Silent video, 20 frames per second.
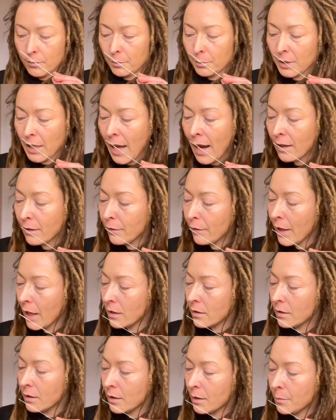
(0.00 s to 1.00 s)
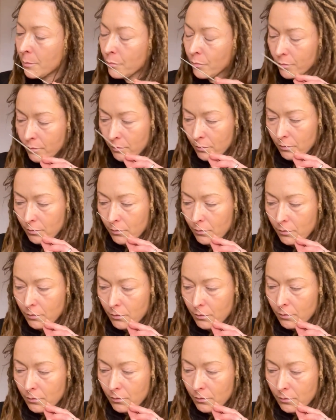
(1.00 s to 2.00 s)
Black Phantom,
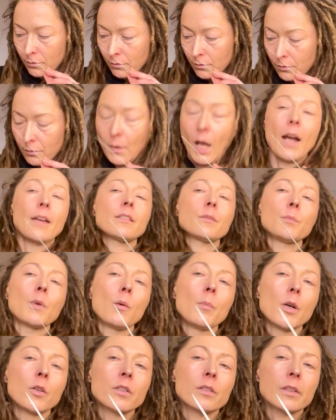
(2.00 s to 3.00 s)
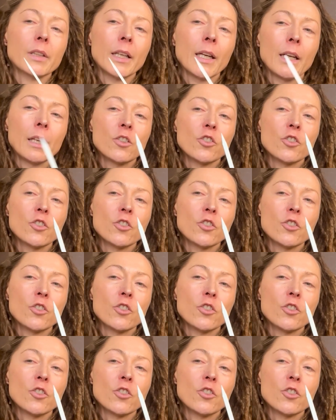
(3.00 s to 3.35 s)
I smell mostly